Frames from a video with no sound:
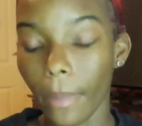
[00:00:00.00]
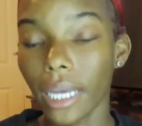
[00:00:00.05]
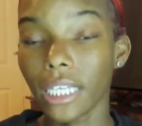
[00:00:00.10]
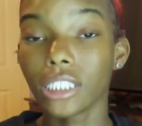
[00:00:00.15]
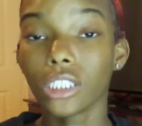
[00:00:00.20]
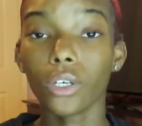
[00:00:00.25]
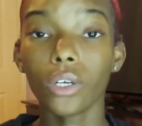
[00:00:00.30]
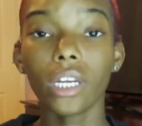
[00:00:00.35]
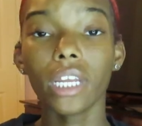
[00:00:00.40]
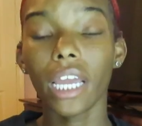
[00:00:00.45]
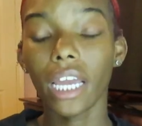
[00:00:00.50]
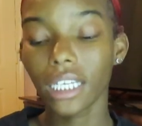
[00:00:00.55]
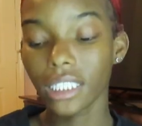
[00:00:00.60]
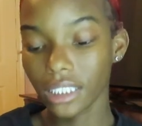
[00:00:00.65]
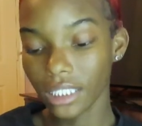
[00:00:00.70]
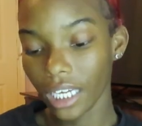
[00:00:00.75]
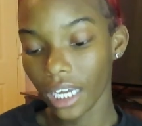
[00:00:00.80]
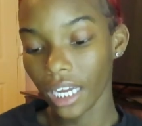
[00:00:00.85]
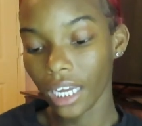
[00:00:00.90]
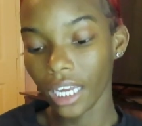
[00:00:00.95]
My zodiac
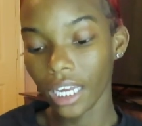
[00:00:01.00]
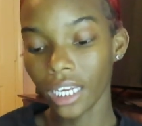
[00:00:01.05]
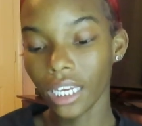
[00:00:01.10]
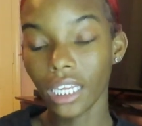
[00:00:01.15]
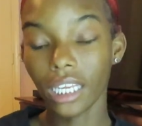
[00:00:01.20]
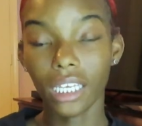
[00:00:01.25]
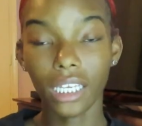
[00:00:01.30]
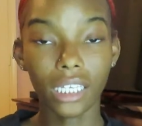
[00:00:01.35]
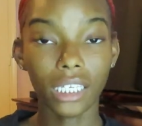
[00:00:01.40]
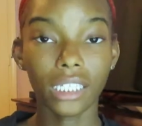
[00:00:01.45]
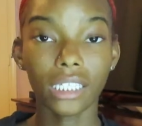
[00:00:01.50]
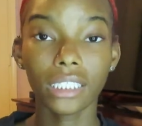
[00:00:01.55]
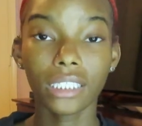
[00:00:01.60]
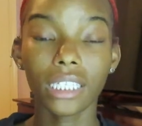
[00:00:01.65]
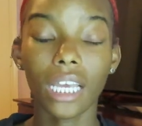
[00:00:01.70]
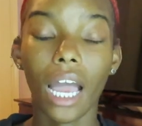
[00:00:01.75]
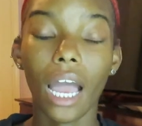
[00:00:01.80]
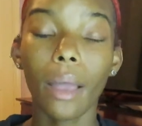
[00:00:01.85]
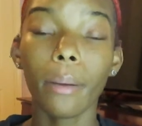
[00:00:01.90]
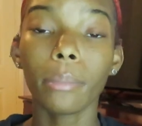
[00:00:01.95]
sign
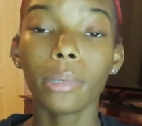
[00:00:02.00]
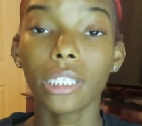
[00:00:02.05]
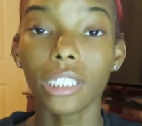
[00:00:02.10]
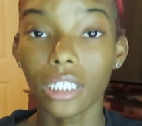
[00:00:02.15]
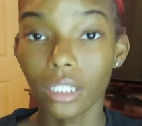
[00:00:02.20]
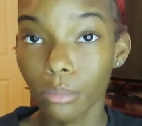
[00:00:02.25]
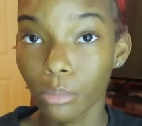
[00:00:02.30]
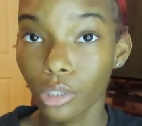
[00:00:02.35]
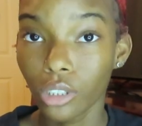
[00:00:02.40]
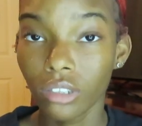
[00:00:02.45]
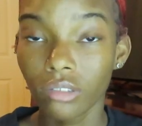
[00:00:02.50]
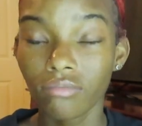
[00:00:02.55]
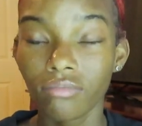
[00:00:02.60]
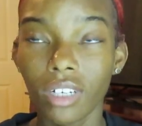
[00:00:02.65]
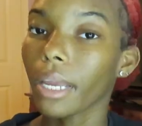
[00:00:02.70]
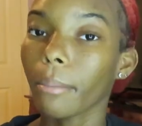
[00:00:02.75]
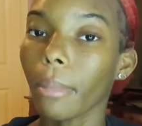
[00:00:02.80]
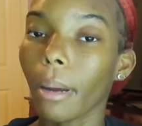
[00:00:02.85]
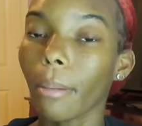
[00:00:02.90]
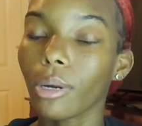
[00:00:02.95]
is, I'm a Libra,
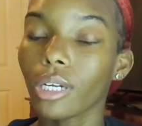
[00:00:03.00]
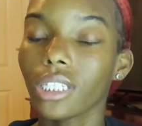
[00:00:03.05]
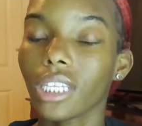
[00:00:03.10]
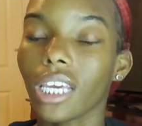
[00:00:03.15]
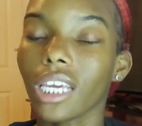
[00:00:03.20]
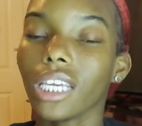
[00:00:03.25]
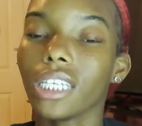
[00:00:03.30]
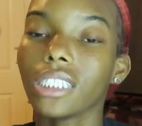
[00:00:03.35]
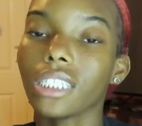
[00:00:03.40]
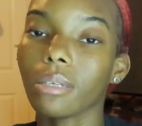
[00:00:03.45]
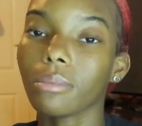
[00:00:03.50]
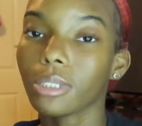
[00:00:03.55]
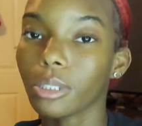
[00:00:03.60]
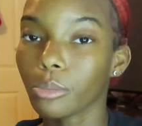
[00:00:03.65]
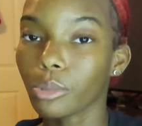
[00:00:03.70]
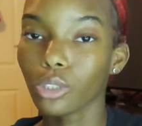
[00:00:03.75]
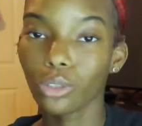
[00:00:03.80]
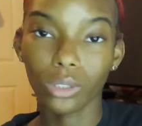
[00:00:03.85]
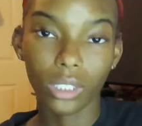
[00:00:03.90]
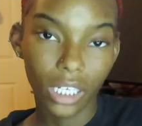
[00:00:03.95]
and my birthday is
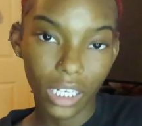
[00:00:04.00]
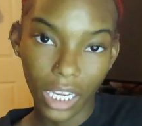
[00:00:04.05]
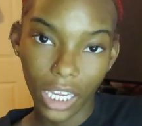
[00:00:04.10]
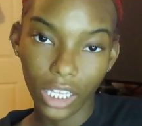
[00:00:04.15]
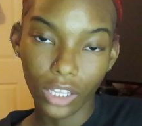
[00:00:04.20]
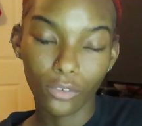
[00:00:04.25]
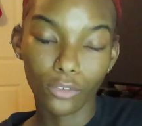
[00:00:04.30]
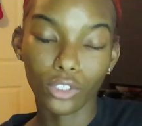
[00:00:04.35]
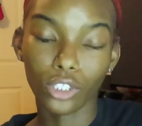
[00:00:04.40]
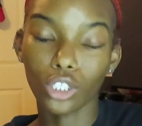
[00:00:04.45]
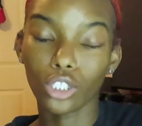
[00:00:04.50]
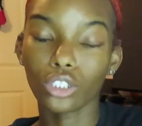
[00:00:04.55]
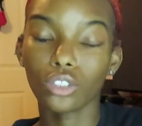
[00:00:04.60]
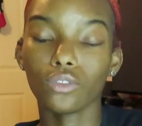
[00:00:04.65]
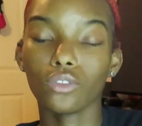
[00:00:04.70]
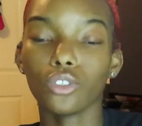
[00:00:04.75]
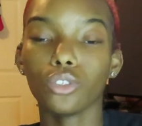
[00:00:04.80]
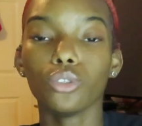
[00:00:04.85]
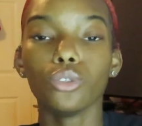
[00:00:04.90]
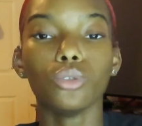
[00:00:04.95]
September 29th, for those
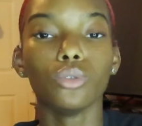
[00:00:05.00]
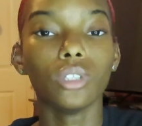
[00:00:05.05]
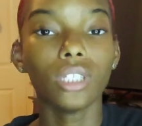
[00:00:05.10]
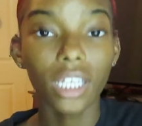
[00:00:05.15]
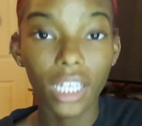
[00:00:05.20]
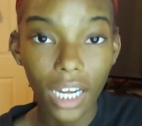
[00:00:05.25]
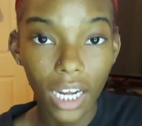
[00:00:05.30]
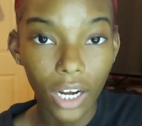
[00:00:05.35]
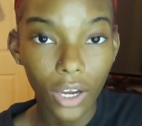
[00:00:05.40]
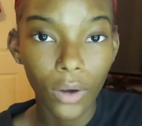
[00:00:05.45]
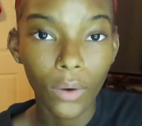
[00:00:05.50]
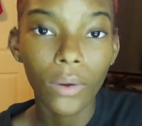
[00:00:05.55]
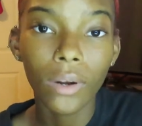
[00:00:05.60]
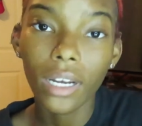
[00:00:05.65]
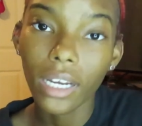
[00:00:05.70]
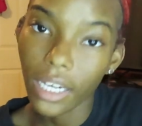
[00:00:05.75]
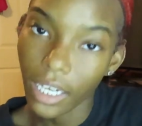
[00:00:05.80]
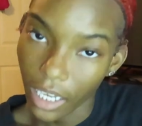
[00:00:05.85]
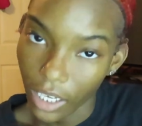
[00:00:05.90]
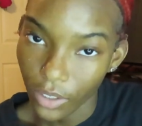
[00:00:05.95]
of you who didn't know,
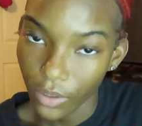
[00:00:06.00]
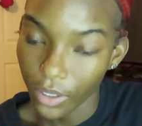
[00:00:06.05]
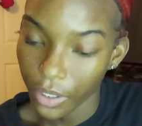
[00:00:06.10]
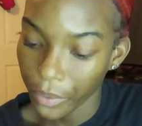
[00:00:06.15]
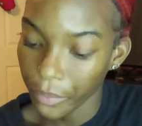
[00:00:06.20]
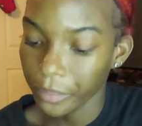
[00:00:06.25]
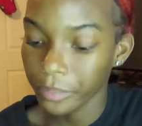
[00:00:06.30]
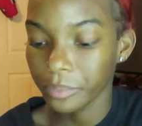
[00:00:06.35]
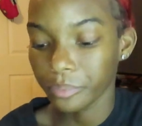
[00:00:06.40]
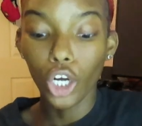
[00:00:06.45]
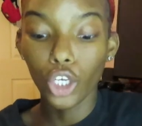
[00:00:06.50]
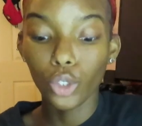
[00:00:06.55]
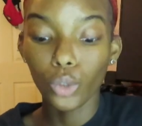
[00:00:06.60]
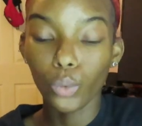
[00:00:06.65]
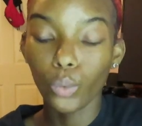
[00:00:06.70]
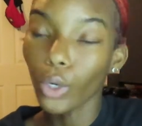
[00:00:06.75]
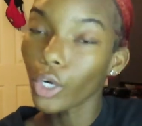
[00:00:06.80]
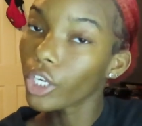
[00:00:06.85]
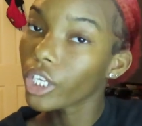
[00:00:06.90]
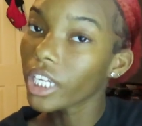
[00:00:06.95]
now you know. Are
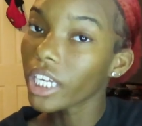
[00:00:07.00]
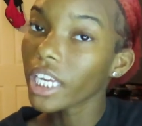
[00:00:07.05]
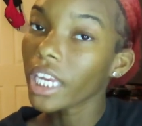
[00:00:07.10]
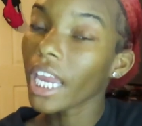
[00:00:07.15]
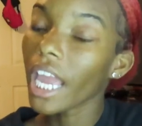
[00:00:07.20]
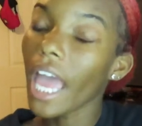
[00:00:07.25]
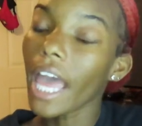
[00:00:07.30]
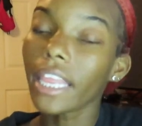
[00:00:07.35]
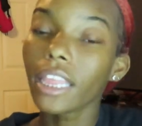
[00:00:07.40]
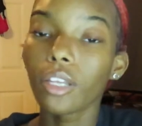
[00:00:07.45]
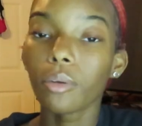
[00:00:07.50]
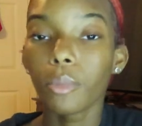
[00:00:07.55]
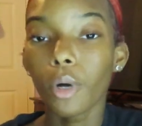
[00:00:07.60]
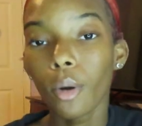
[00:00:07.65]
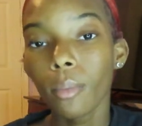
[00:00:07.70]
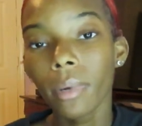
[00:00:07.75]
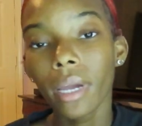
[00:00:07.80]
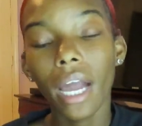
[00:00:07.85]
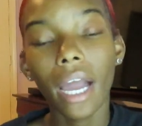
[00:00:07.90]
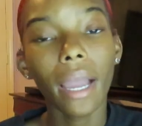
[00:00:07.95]
you working at the
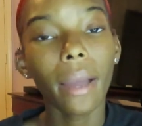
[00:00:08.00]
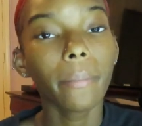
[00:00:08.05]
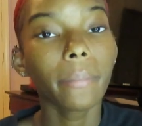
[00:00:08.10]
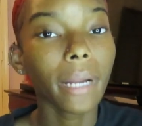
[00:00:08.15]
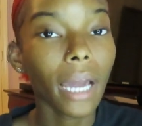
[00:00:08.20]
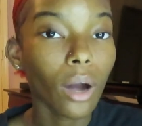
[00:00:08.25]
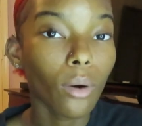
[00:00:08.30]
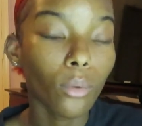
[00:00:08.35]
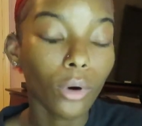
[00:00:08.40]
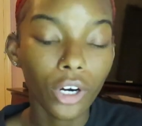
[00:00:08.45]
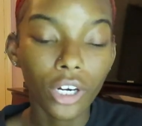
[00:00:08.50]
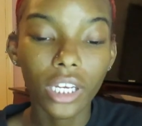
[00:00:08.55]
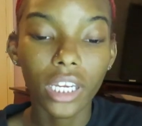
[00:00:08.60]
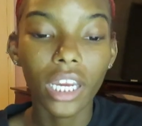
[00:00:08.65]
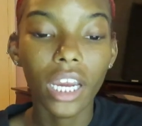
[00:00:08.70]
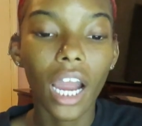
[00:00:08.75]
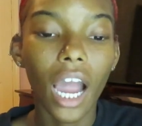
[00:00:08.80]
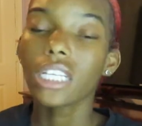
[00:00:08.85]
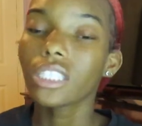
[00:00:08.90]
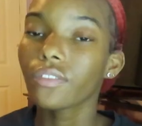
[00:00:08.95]
moment? I am not
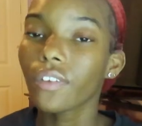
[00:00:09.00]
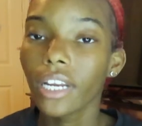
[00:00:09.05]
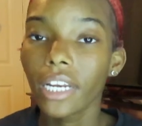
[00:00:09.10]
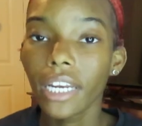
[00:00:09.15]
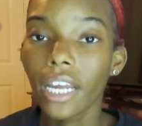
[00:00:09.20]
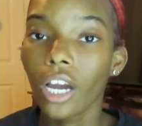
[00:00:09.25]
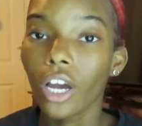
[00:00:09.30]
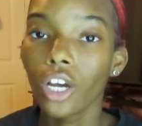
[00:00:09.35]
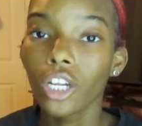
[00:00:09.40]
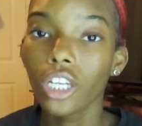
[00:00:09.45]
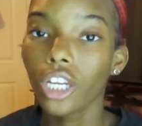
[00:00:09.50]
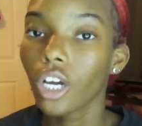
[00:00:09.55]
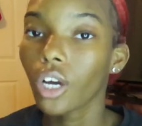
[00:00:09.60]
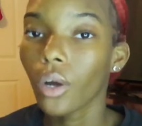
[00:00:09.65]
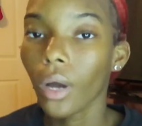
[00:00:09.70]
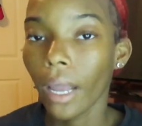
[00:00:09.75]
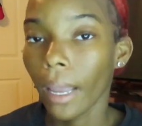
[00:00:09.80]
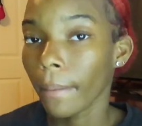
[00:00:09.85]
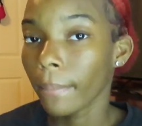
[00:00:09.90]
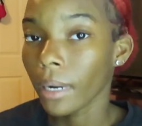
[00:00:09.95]
working. As of right now,
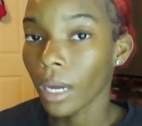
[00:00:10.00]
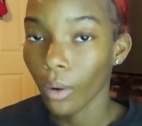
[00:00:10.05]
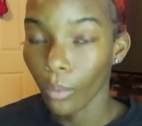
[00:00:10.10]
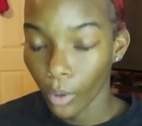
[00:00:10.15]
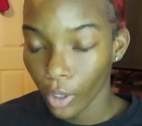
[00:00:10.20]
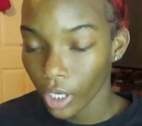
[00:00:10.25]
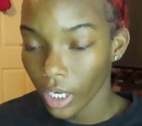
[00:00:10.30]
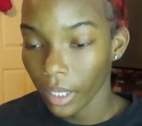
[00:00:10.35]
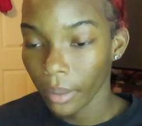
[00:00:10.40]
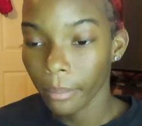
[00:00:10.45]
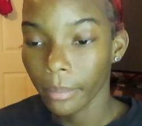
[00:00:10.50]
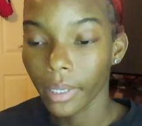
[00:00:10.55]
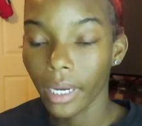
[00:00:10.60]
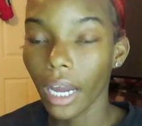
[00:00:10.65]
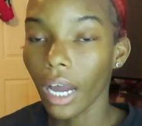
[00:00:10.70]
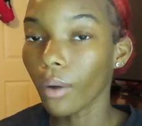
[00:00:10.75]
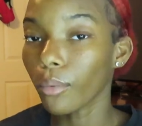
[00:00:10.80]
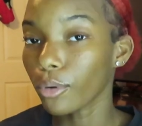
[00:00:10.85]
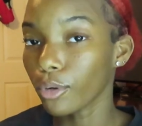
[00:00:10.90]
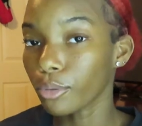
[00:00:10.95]
no, I am not working, but
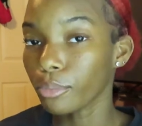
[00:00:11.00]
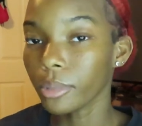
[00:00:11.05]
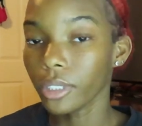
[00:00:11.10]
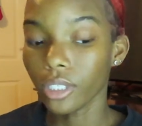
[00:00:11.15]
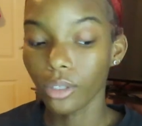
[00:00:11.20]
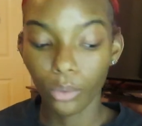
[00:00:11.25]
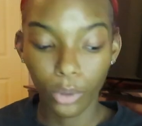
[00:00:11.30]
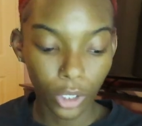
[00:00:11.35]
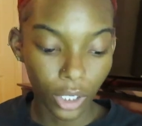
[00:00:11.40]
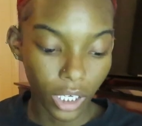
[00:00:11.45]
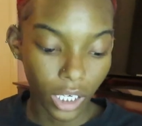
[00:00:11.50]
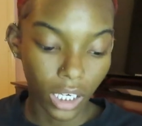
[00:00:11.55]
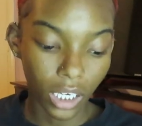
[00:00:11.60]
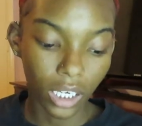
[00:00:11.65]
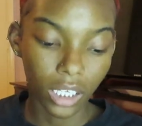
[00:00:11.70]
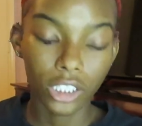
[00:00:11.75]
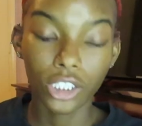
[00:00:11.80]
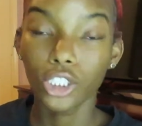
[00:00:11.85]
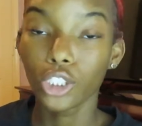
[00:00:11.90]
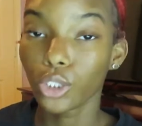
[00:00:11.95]
I will be
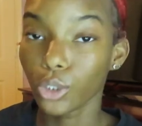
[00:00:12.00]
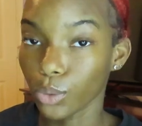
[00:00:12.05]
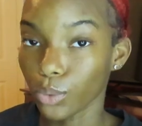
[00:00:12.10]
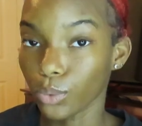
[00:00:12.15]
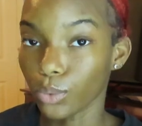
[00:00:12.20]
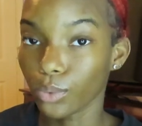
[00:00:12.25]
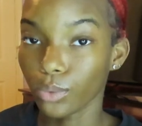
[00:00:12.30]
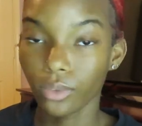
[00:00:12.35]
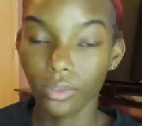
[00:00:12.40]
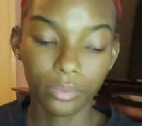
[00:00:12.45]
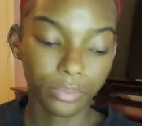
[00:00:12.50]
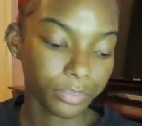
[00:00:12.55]
working soon.